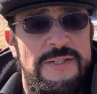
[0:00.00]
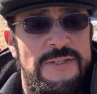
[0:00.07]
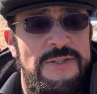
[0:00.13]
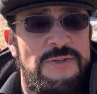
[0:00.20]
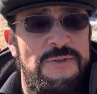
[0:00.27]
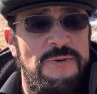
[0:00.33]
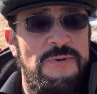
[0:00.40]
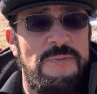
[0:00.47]

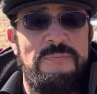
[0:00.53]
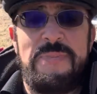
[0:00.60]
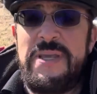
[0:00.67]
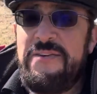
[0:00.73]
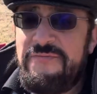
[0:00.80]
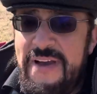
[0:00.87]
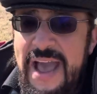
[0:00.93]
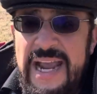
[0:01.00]
to be
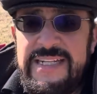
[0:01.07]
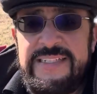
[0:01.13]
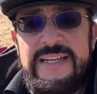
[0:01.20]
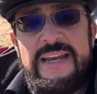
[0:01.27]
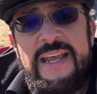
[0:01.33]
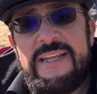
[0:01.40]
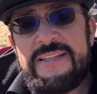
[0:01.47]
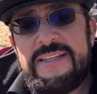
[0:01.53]

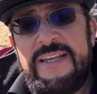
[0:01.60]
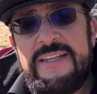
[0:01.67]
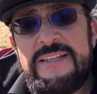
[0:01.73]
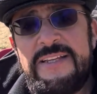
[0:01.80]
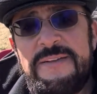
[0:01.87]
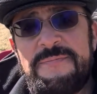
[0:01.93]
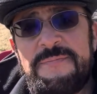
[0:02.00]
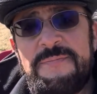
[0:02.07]
vaccinated,
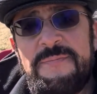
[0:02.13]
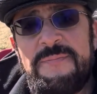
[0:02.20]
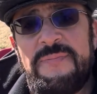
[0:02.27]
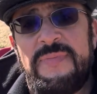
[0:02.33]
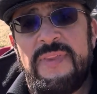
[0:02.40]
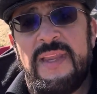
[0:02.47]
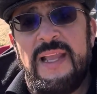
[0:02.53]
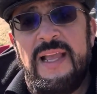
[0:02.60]

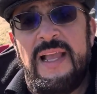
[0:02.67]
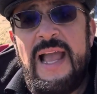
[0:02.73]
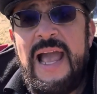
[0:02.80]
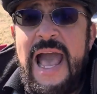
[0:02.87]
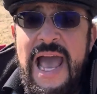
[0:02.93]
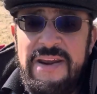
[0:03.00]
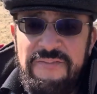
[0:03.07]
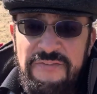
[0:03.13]

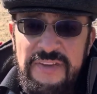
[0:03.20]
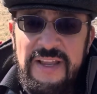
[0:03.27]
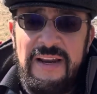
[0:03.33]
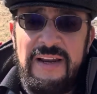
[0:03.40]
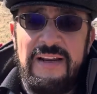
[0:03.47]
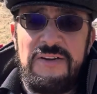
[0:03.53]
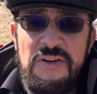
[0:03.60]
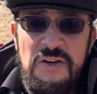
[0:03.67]
and feel
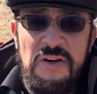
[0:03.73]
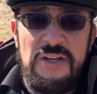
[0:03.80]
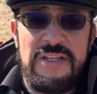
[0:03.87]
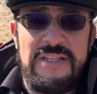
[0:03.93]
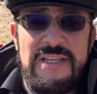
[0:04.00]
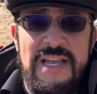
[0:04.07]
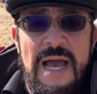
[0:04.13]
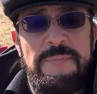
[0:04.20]
good
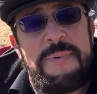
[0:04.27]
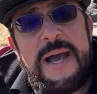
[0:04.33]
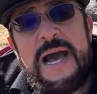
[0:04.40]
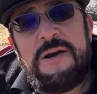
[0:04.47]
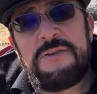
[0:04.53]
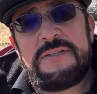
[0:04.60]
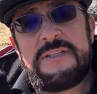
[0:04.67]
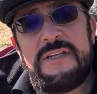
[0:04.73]

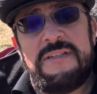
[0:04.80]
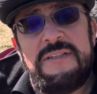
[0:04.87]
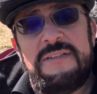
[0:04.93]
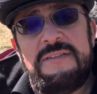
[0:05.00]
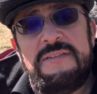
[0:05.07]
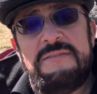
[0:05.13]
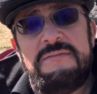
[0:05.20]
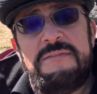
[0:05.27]
about
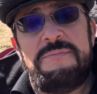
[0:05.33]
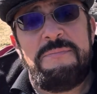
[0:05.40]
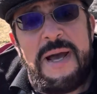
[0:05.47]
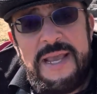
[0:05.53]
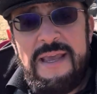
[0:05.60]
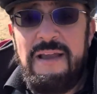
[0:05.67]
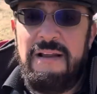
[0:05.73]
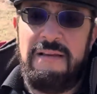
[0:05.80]

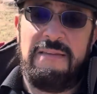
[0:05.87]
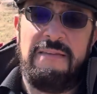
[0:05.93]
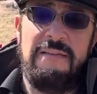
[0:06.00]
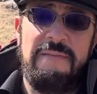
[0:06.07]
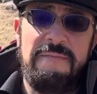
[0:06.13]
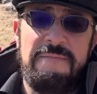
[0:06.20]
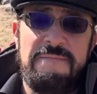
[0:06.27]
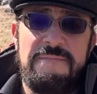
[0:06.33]
my health.
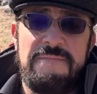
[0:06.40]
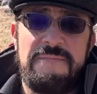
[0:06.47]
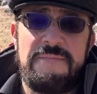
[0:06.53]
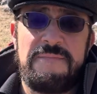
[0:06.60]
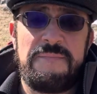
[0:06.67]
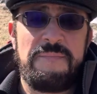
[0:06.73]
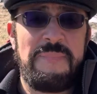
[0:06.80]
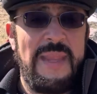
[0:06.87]

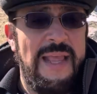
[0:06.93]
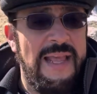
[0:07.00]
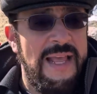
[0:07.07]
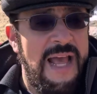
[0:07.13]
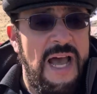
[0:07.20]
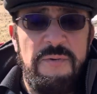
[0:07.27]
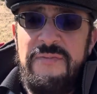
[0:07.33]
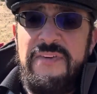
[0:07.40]

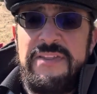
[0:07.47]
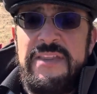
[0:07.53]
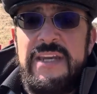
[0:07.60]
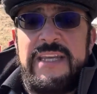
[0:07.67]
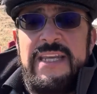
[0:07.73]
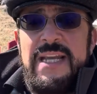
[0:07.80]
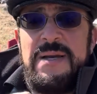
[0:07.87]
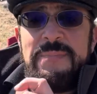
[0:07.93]
However,
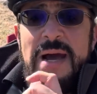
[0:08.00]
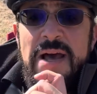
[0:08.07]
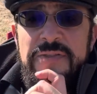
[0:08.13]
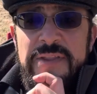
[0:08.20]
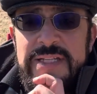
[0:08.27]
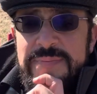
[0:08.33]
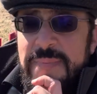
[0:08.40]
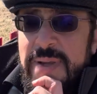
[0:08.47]
thinking about
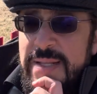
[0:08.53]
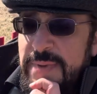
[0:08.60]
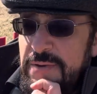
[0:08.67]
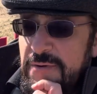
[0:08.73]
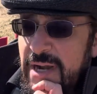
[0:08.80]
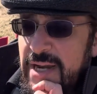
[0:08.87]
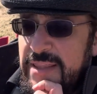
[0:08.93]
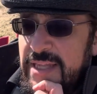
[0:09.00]
this made me
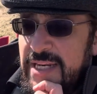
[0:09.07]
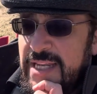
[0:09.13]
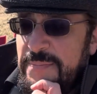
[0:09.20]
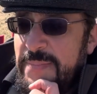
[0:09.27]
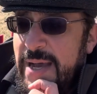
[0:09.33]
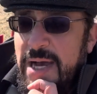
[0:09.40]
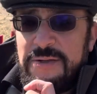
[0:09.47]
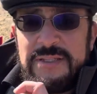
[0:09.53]
really think
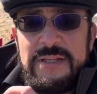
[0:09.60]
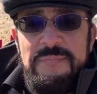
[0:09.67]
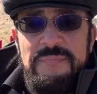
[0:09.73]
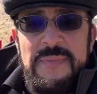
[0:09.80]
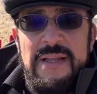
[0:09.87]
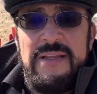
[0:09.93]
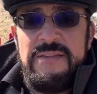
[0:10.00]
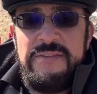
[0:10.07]
about
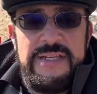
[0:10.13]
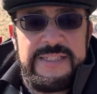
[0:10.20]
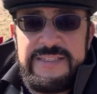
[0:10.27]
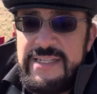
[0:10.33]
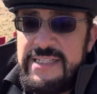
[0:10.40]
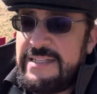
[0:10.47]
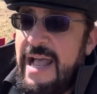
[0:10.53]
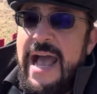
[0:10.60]
this
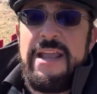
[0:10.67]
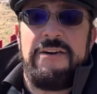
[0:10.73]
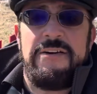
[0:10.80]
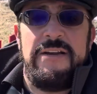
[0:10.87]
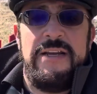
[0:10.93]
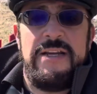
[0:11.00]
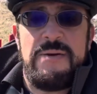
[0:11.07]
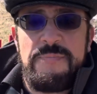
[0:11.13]
desire
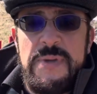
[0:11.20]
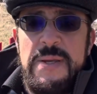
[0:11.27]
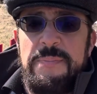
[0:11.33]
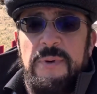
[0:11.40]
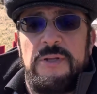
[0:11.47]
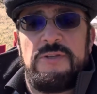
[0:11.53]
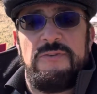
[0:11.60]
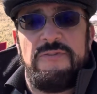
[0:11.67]
in
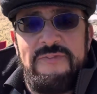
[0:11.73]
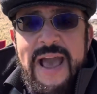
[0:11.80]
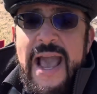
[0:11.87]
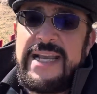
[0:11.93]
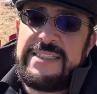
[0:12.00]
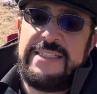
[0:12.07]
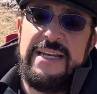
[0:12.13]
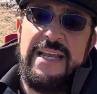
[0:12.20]
people to
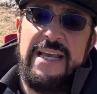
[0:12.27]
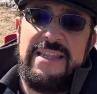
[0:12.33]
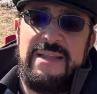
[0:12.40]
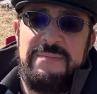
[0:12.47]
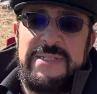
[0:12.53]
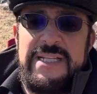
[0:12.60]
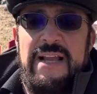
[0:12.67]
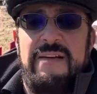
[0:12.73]
vaccinate
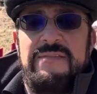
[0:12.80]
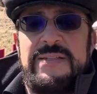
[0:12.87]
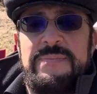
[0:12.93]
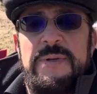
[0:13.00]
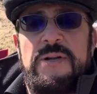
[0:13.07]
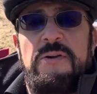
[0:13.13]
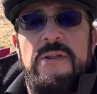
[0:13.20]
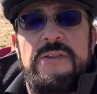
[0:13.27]
themselves
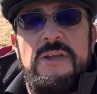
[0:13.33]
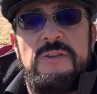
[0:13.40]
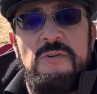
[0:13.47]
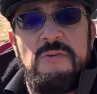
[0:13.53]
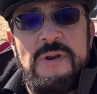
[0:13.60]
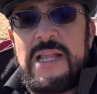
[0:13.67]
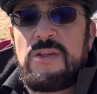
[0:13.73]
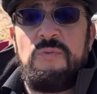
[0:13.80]
because they do
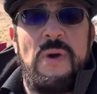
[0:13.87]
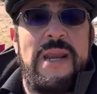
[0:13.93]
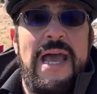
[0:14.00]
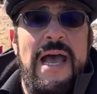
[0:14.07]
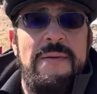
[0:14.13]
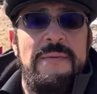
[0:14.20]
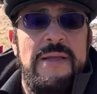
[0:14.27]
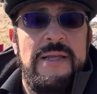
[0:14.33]
not want
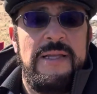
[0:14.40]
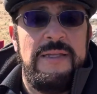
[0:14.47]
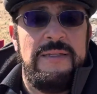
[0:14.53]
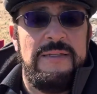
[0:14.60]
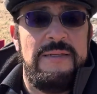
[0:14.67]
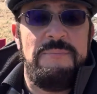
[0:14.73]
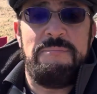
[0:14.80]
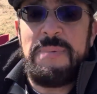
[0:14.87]
to
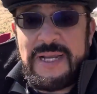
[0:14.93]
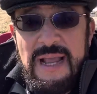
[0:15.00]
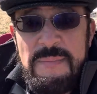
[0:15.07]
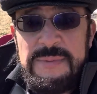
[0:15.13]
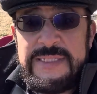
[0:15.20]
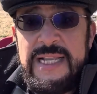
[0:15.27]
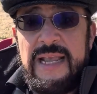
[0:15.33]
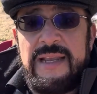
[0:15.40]
become
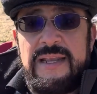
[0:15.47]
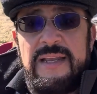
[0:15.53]
sick,